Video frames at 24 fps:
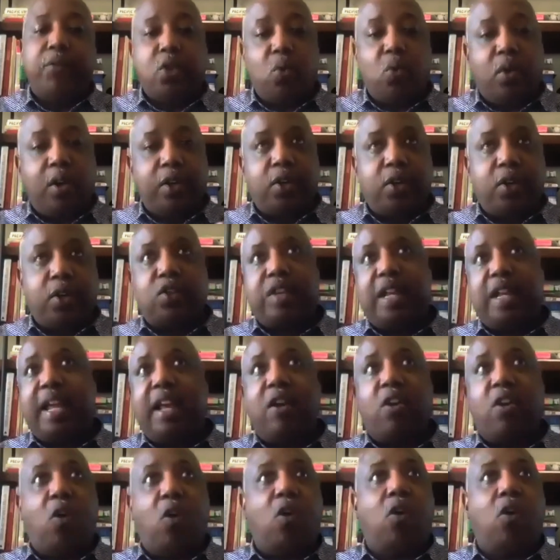to
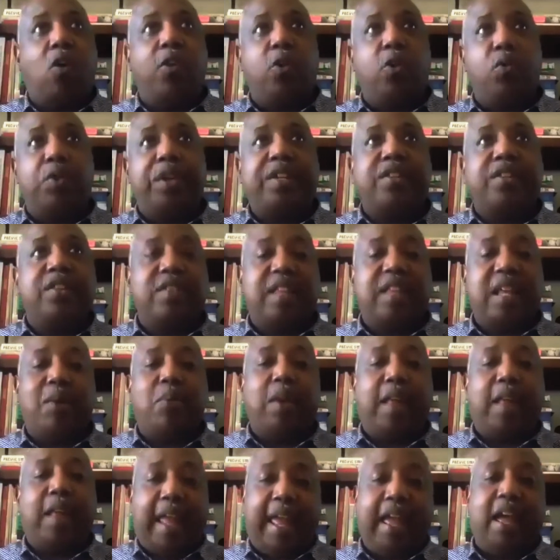understand all the reasons they
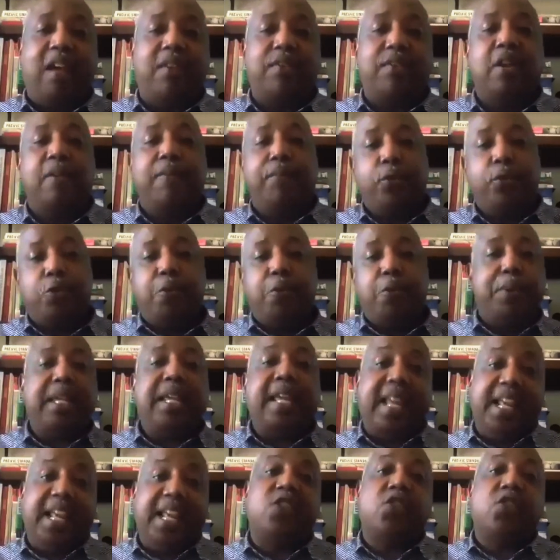would have to
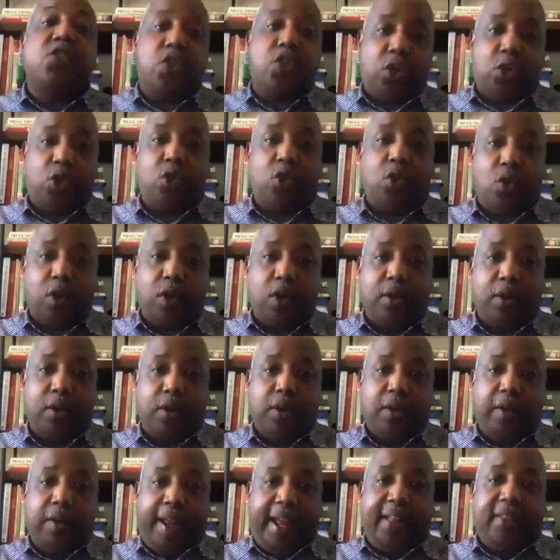be insecure
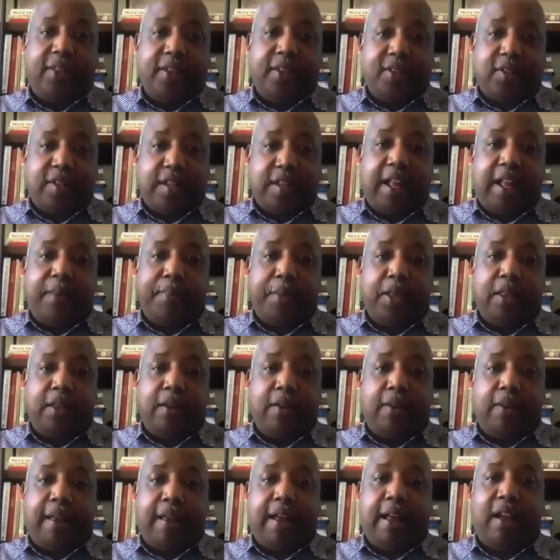at this time in
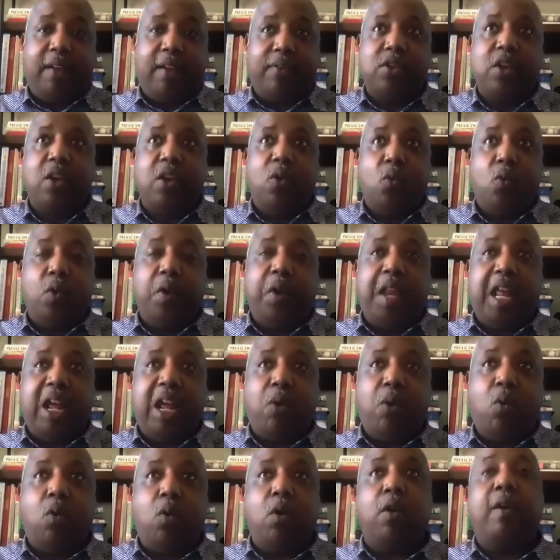their lives when
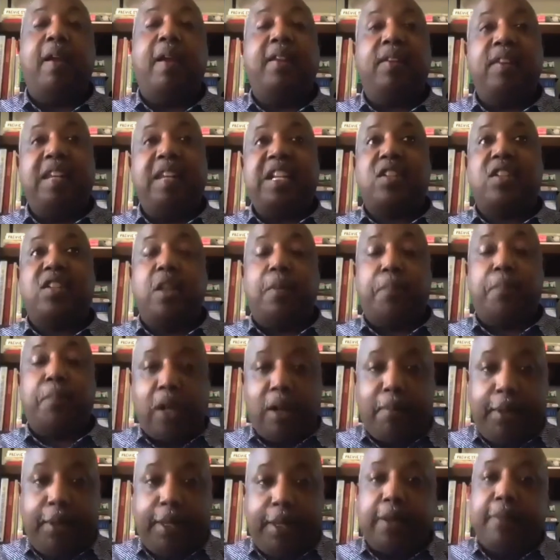they were, at least to the
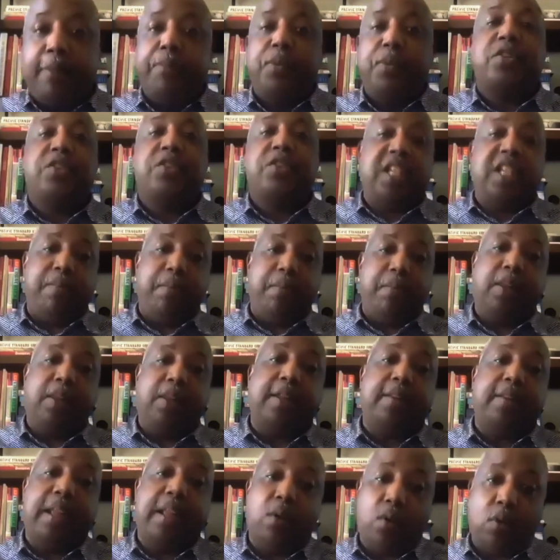public, seeming
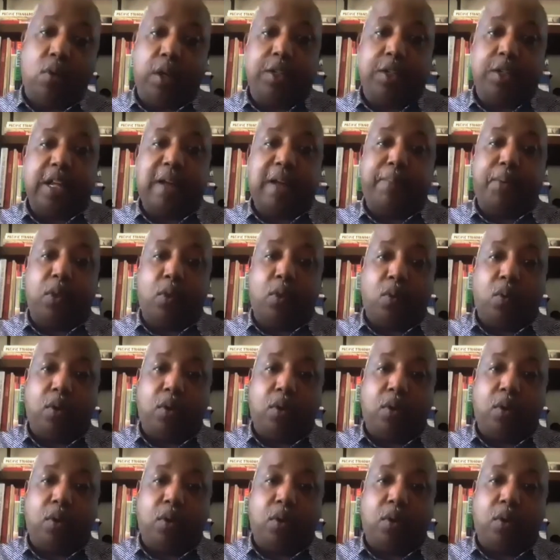like they were on top of the